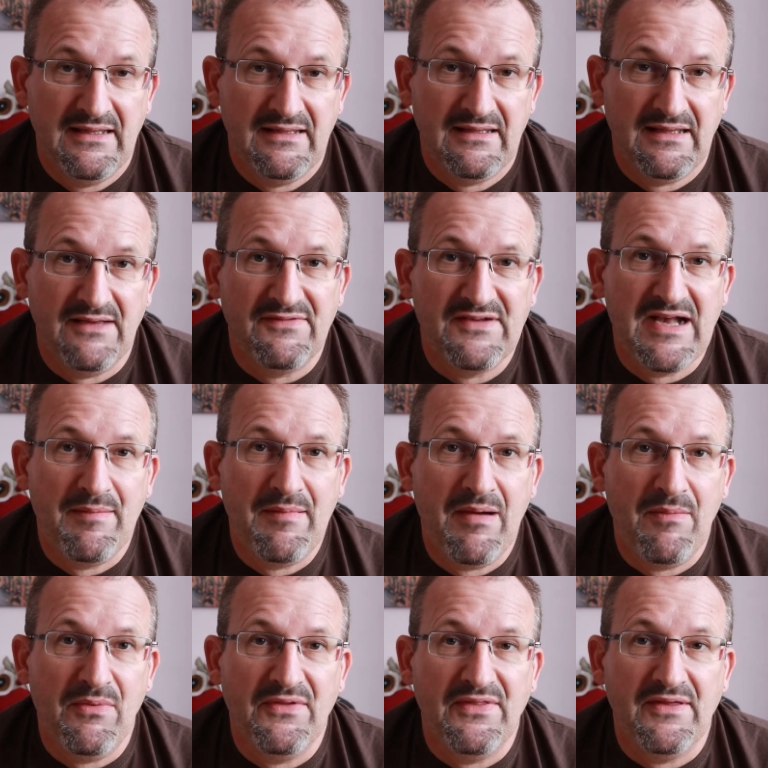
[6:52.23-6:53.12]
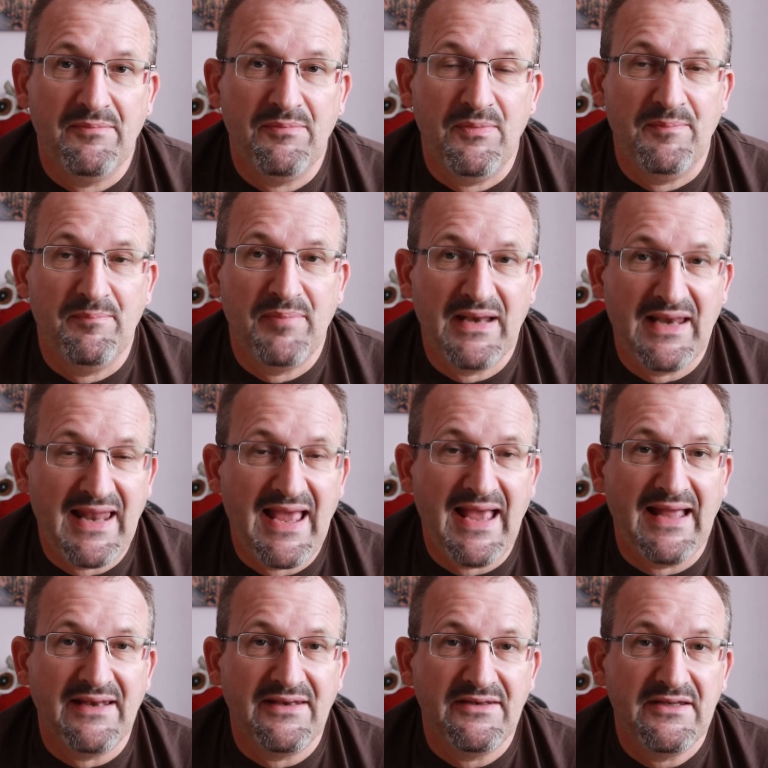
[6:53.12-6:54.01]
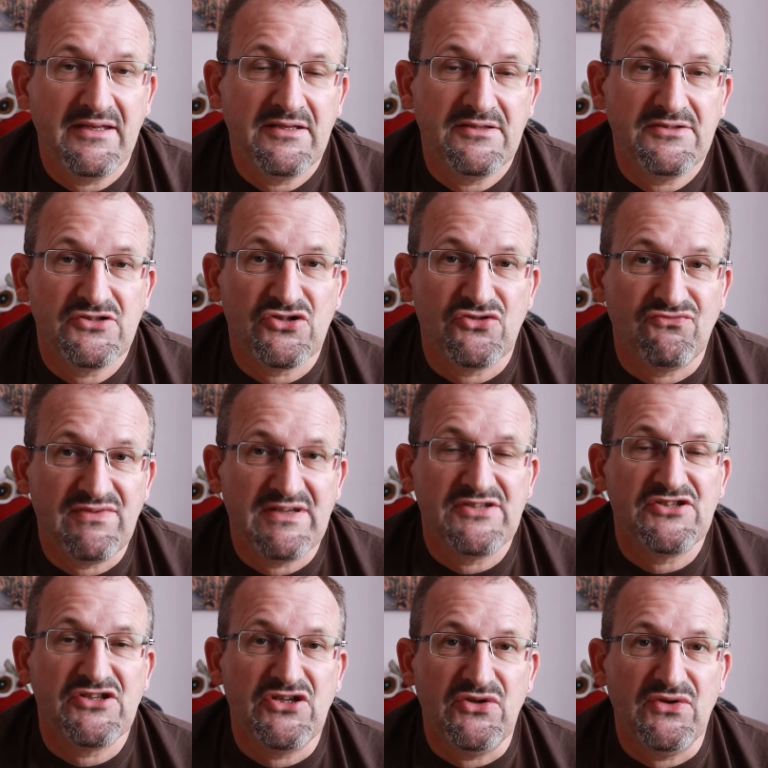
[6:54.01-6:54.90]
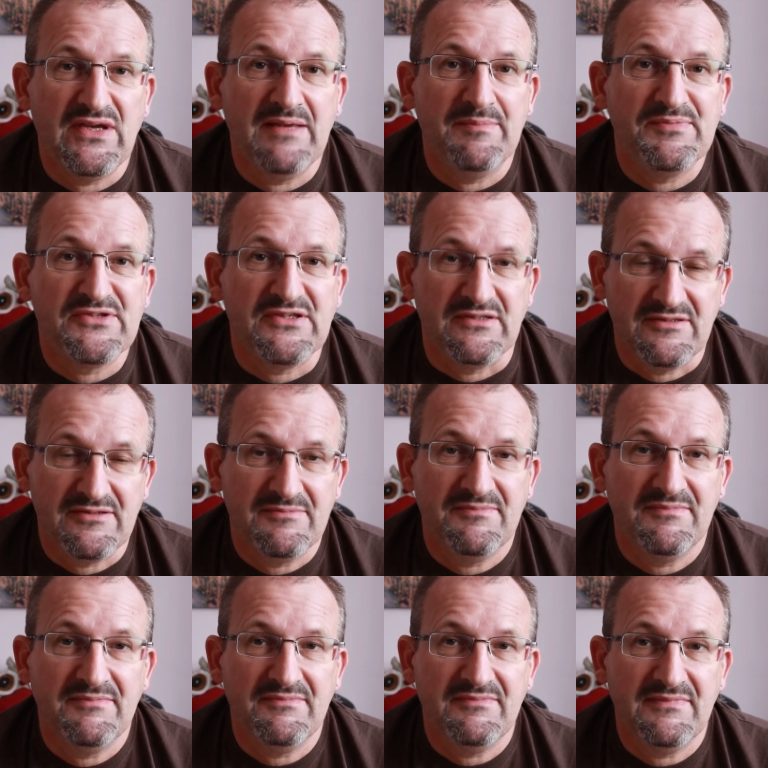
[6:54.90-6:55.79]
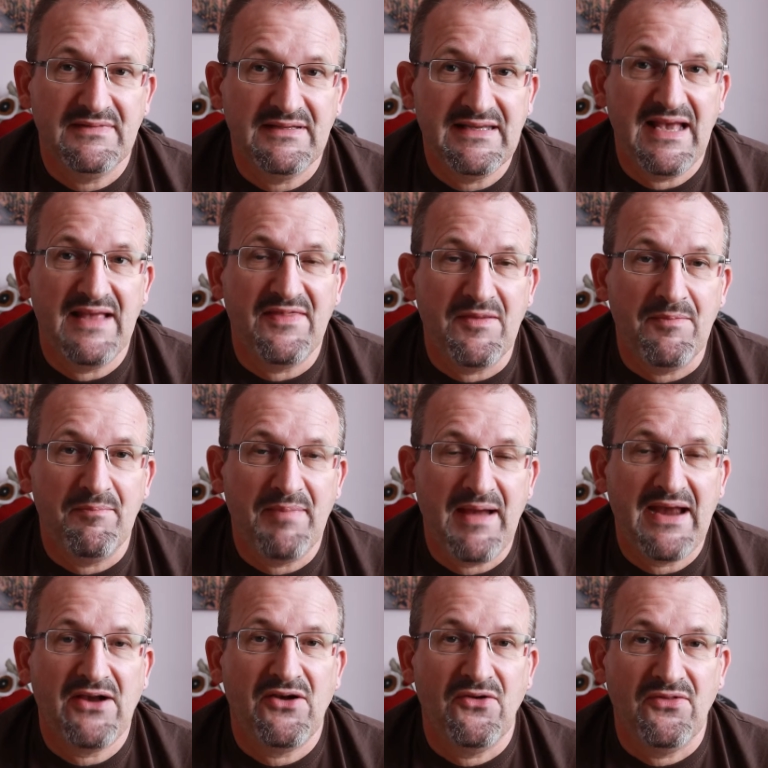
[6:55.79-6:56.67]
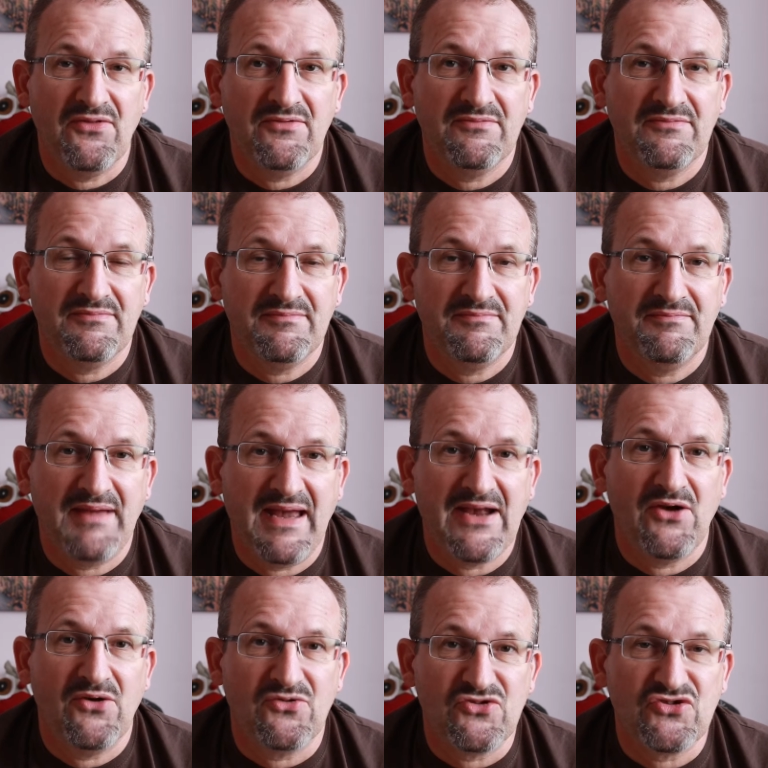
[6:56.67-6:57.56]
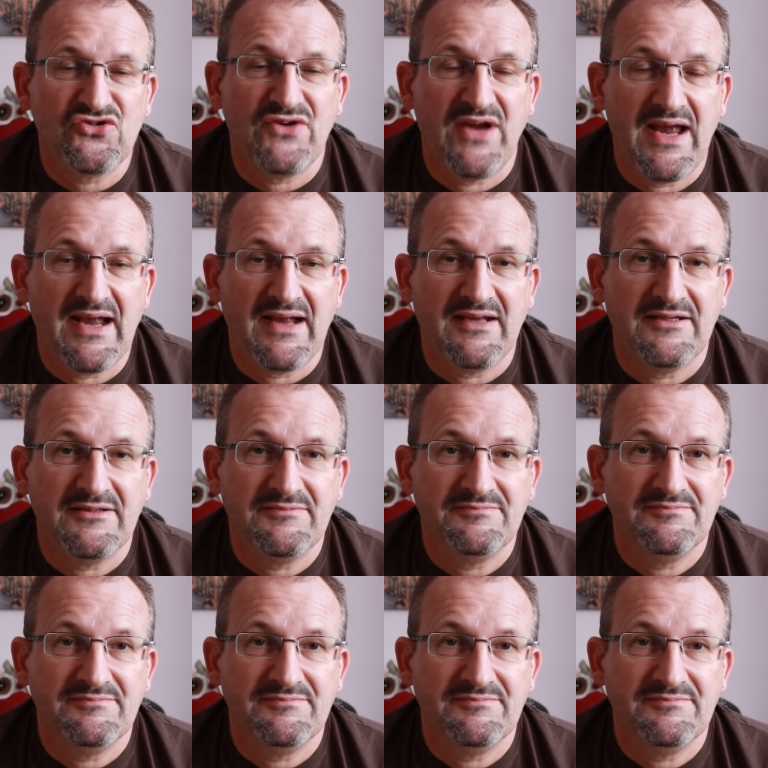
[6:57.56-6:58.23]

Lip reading: have come up with a plan to rescue Gibson, get them back on track.